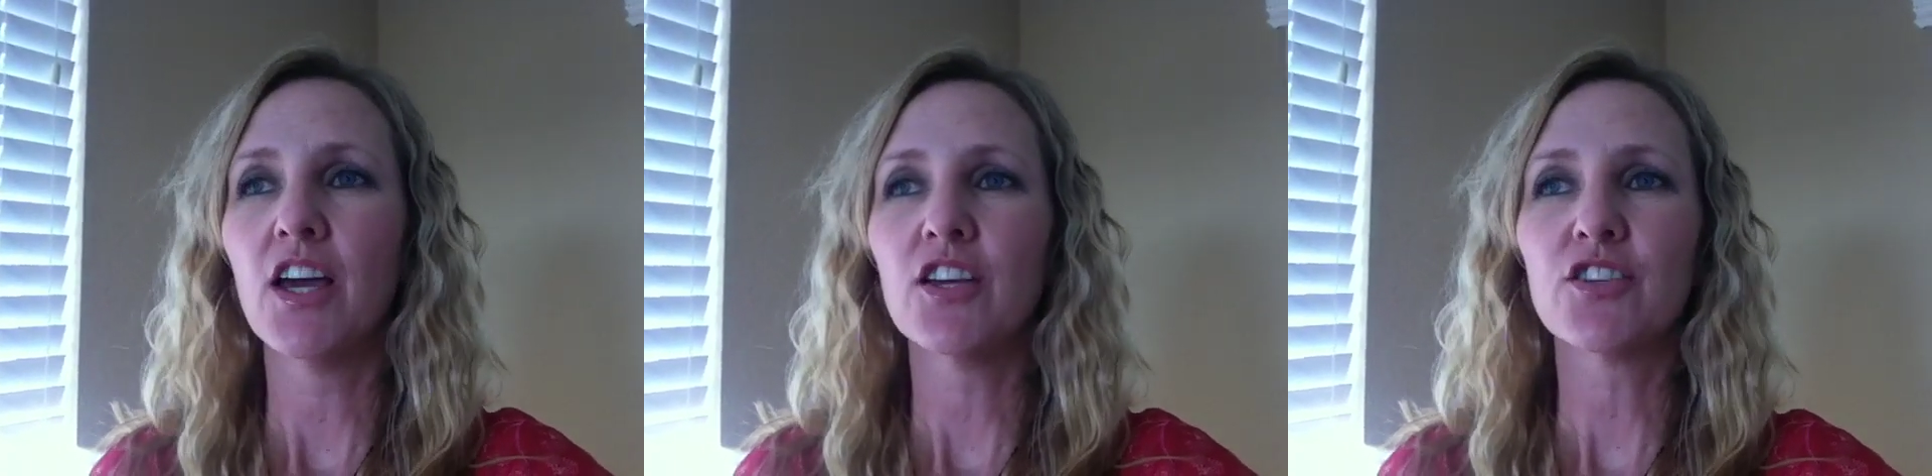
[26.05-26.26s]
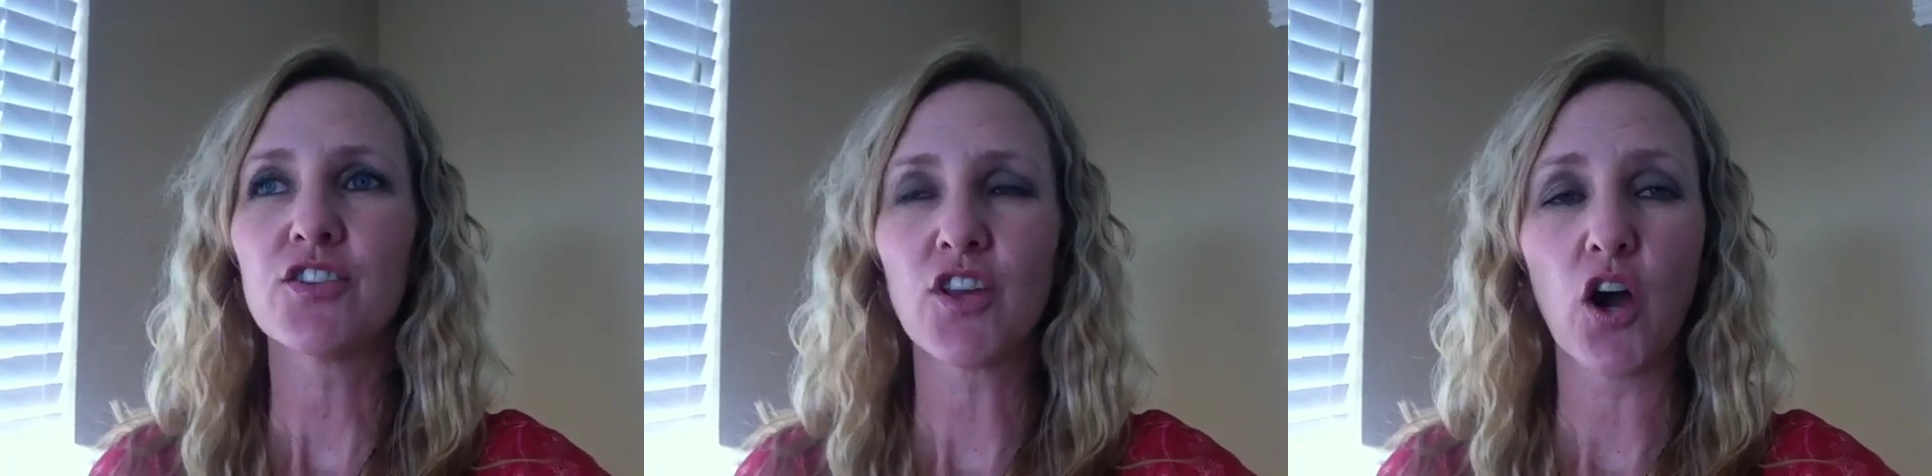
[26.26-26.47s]

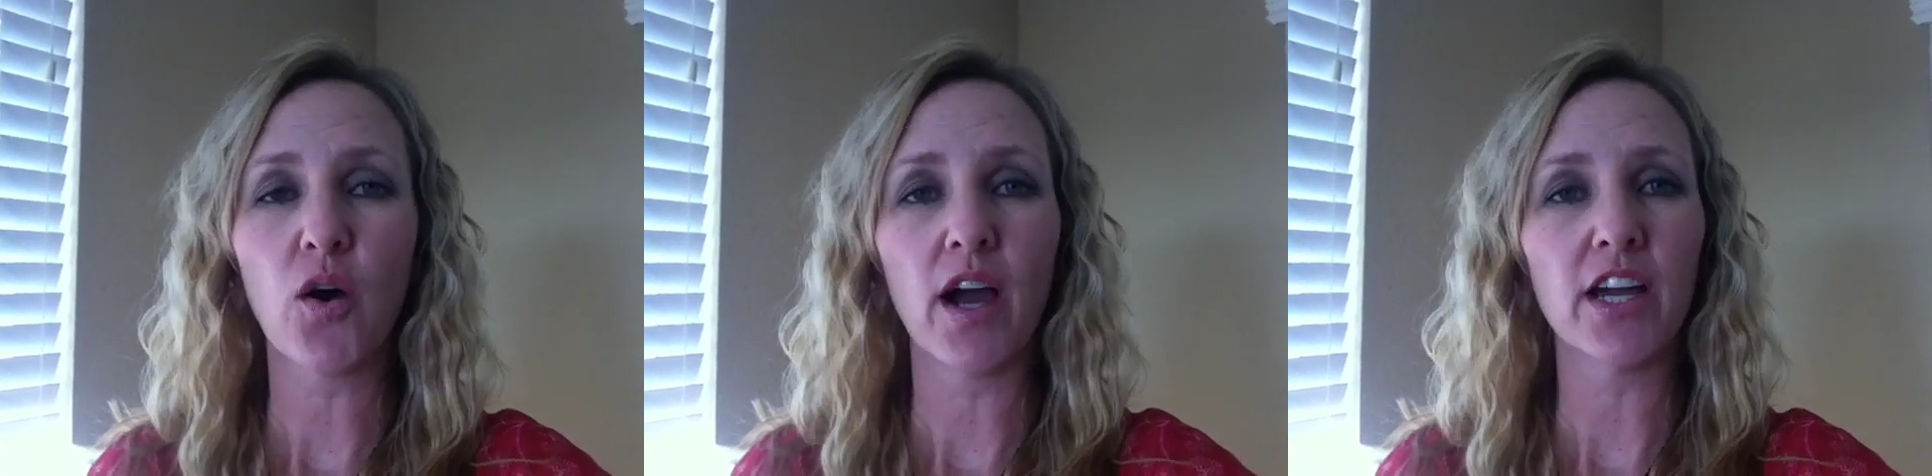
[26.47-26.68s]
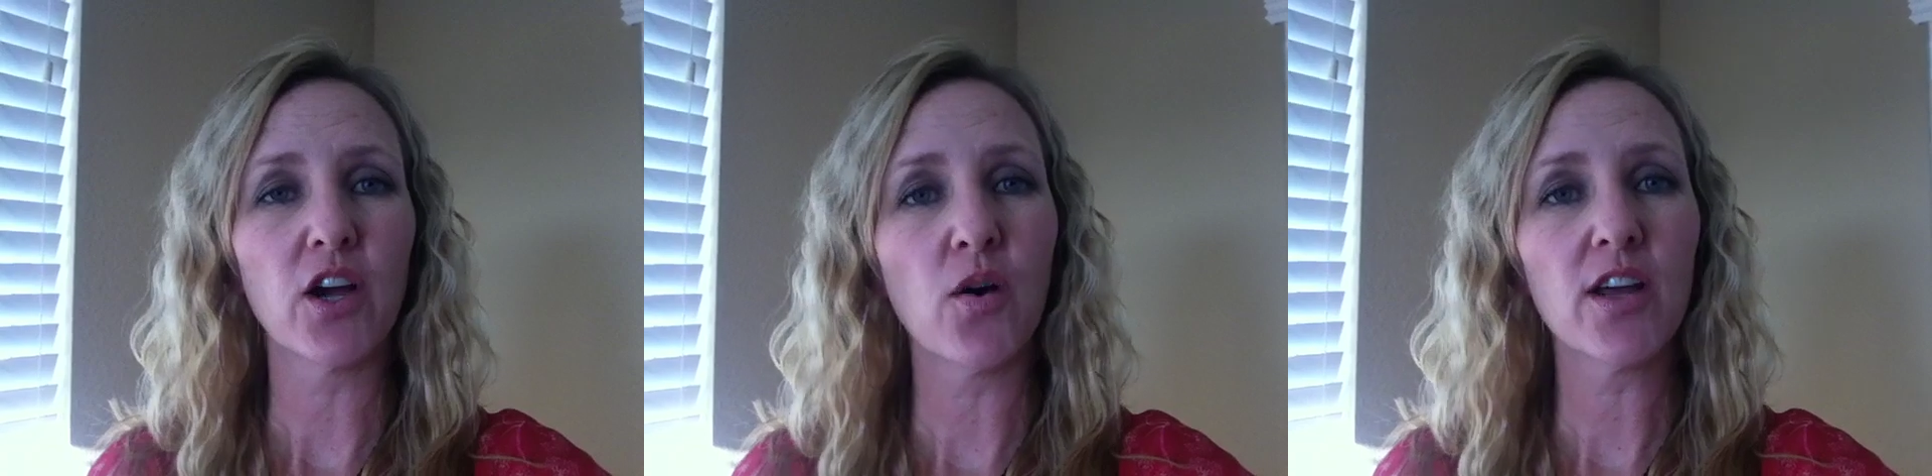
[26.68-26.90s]
So
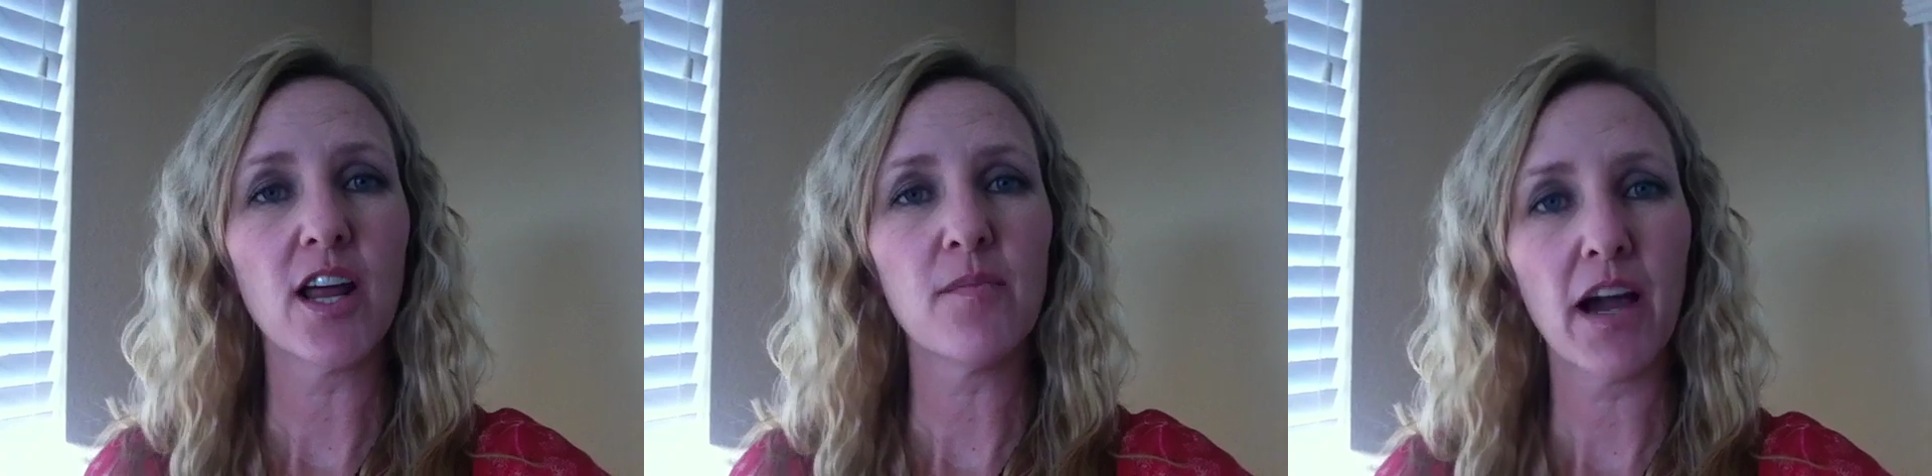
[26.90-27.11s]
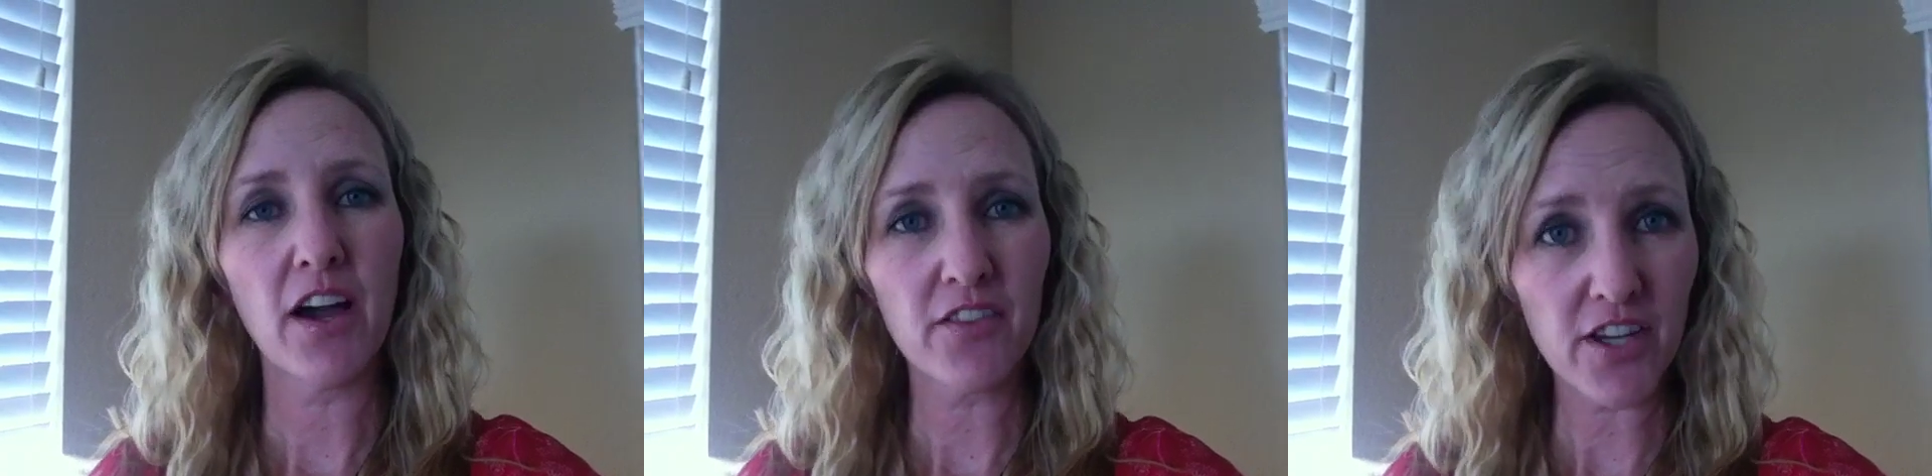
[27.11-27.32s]
I go and I
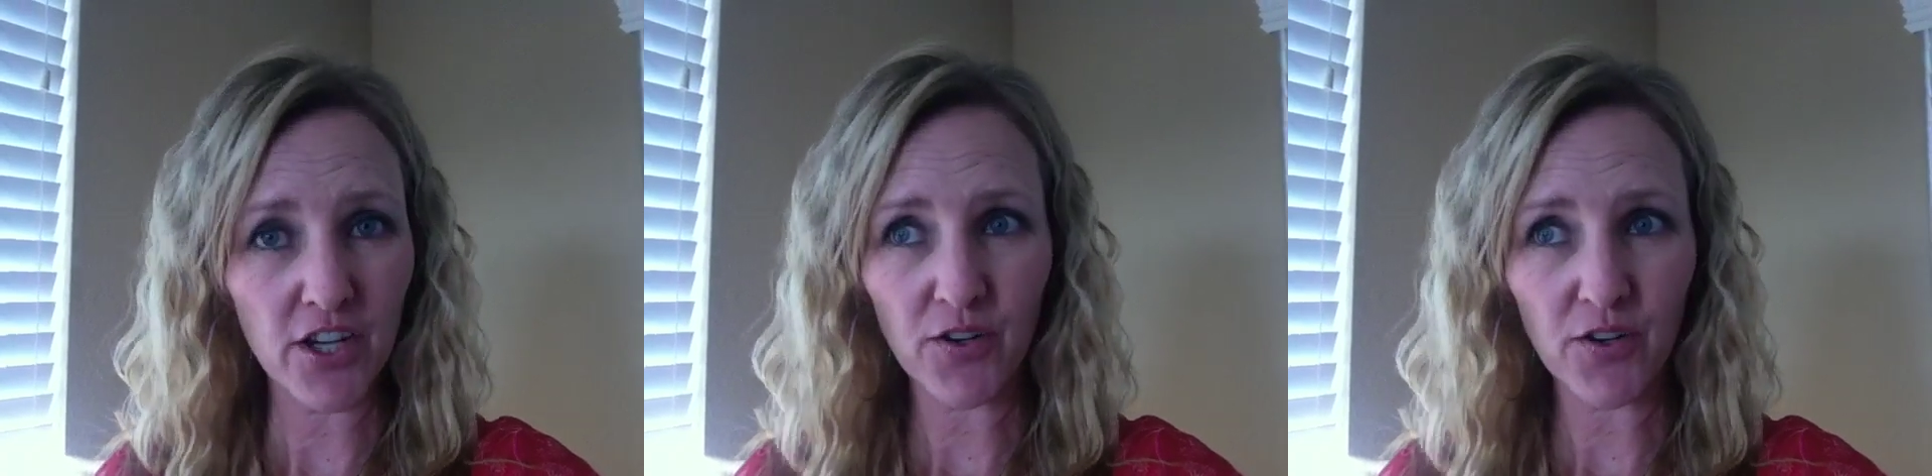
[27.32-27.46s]
buy all the